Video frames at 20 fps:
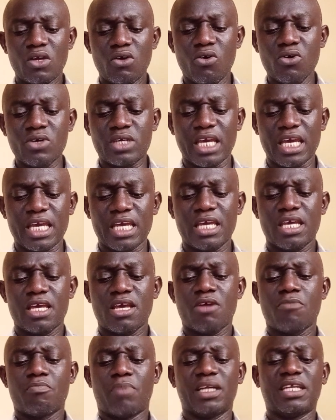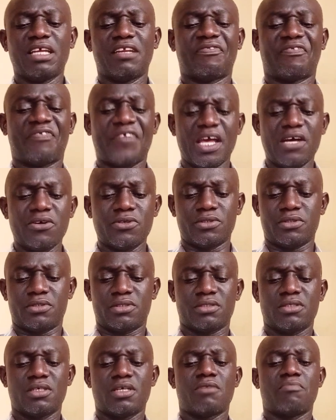it
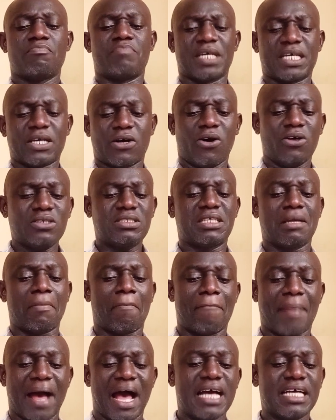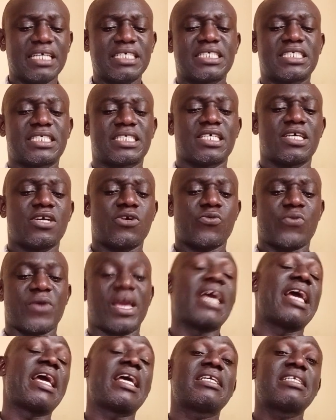failed because the banks
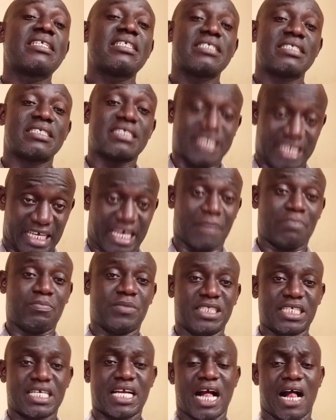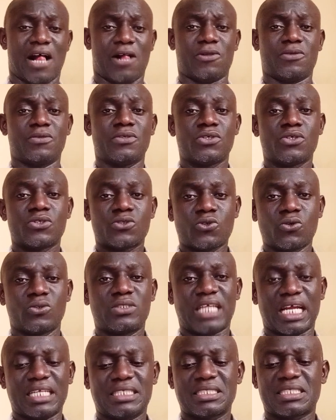were skeptical.
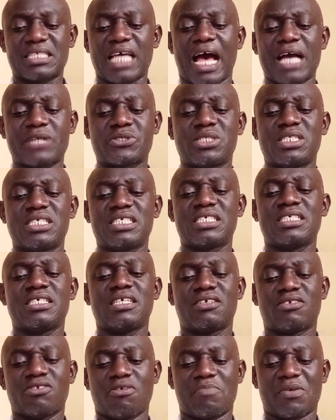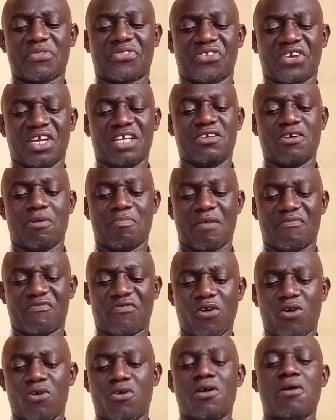So that is actually number 3. Number
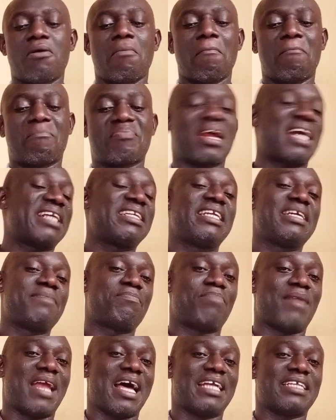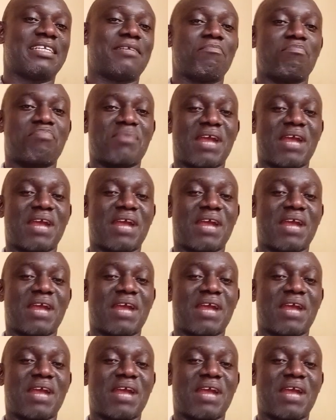4, Bradley plan.